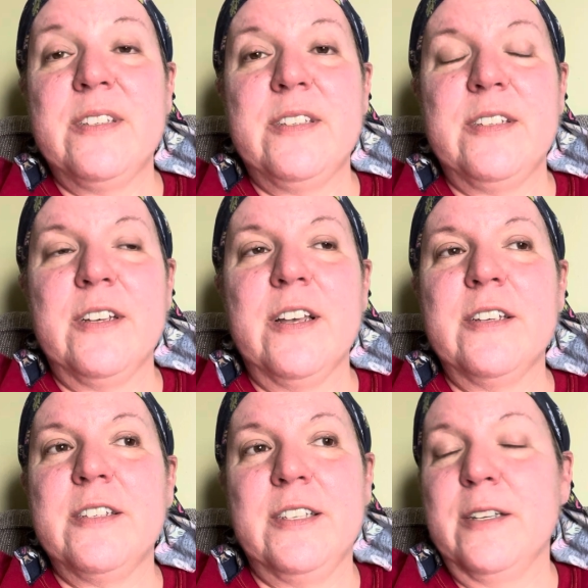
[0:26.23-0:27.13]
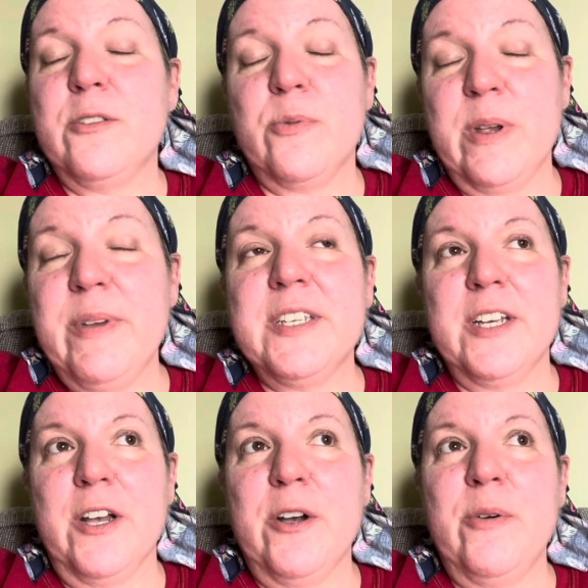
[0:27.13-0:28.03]
3 weeks
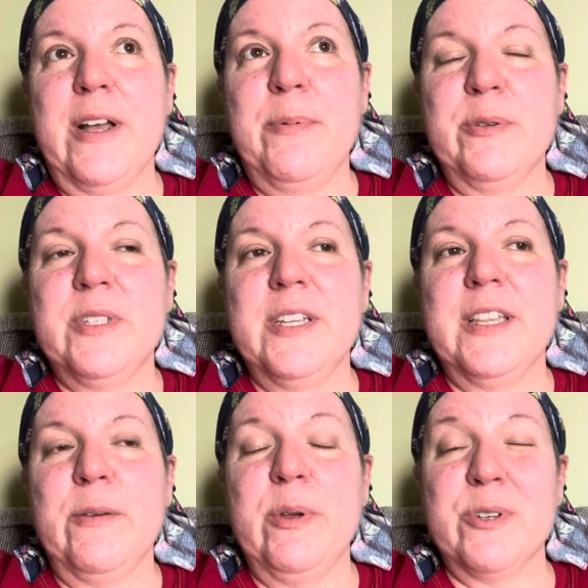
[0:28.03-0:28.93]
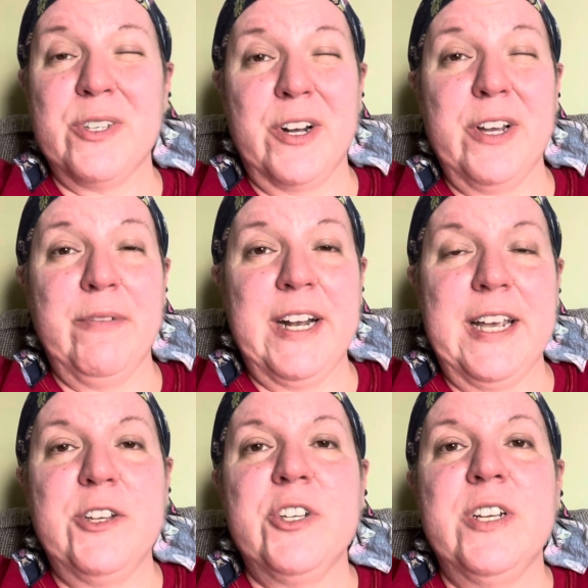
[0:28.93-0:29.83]
ago, I posted that we were starting
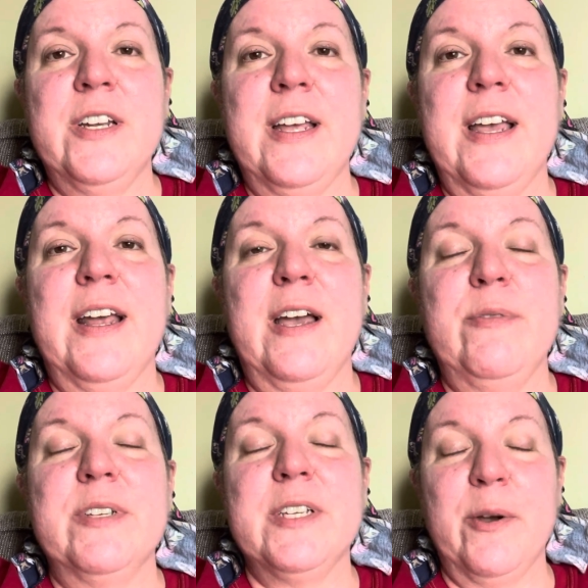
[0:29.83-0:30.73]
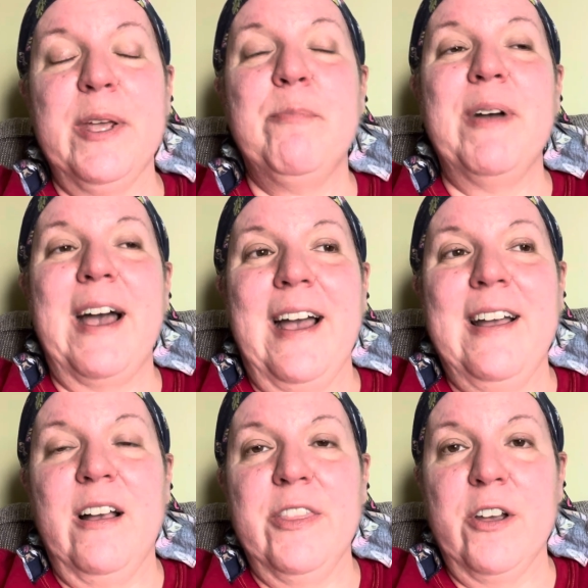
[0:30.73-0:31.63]
radiation and I was going back
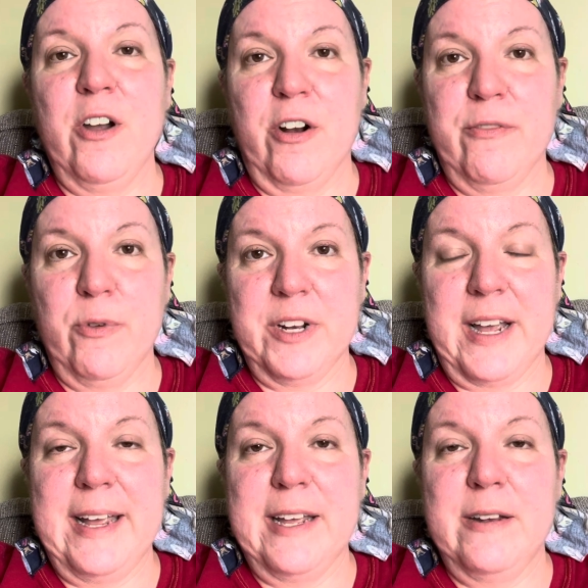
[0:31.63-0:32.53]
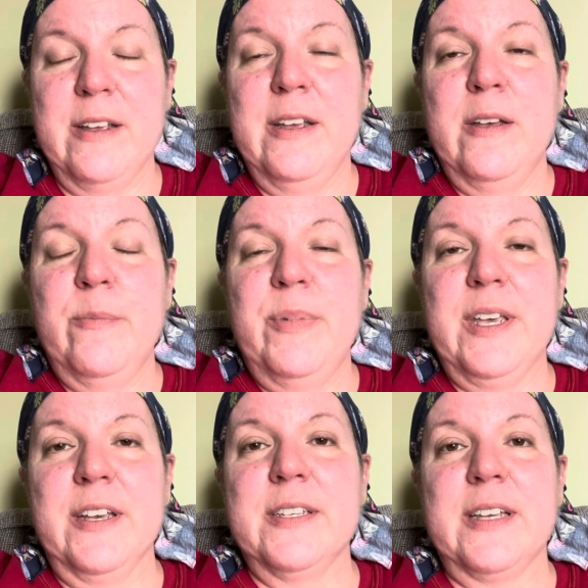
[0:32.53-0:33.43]
on the carnivore diet
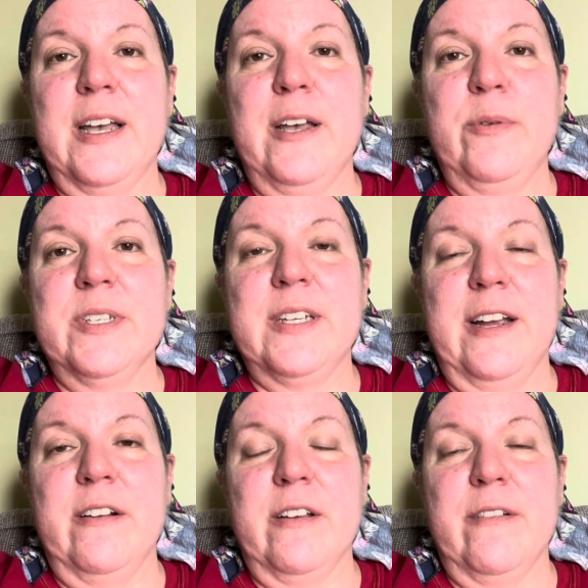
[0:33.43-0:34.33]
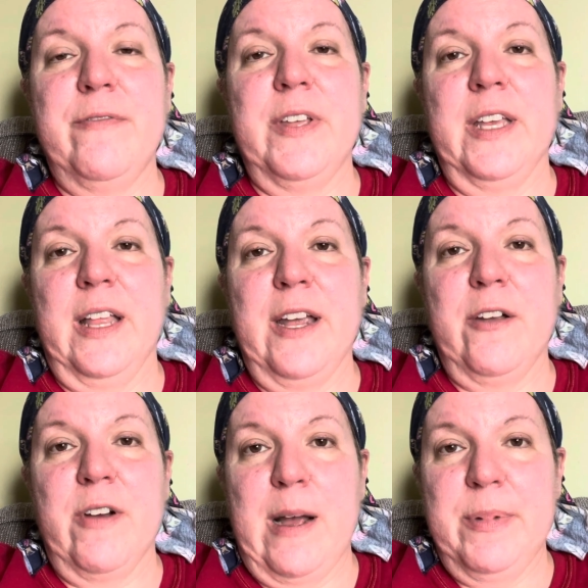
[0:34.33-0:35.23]
because I was tired of feeling like
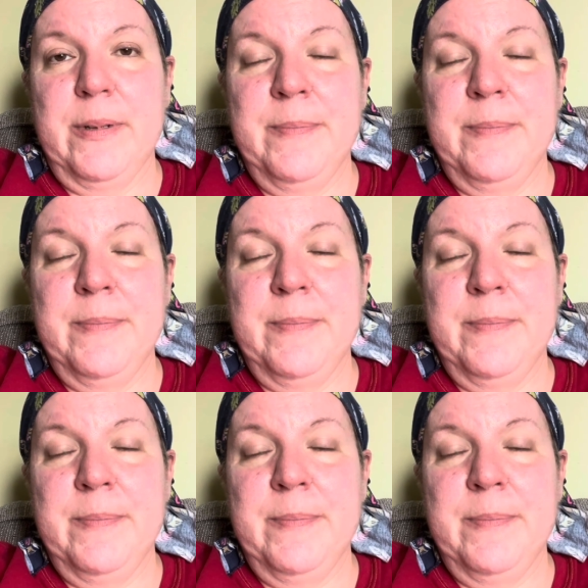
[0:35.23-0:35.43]
crap.